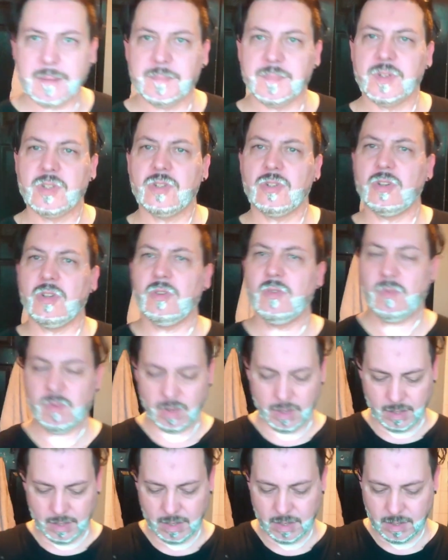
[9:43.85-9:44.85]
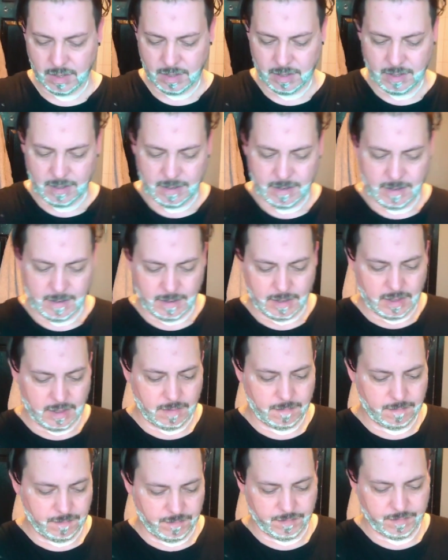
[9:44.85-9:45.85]
It's too
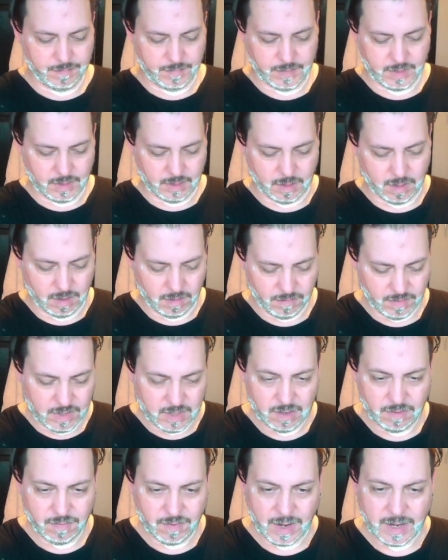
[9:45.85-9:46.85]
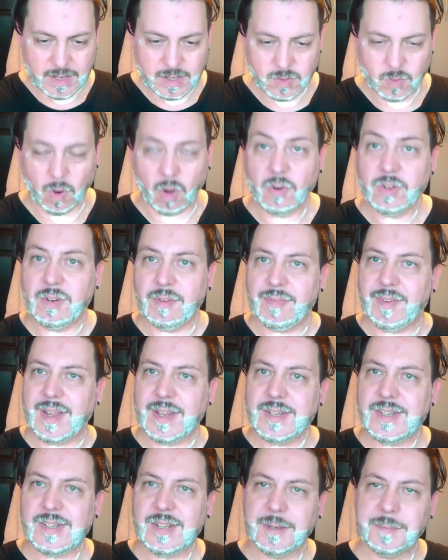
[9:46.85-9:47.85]
kind of in your face, on your
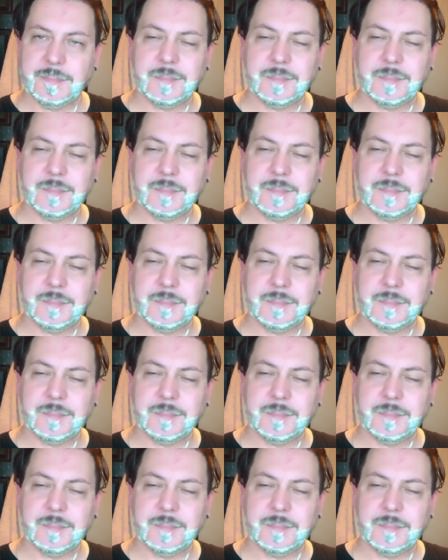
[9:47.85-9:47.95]
face.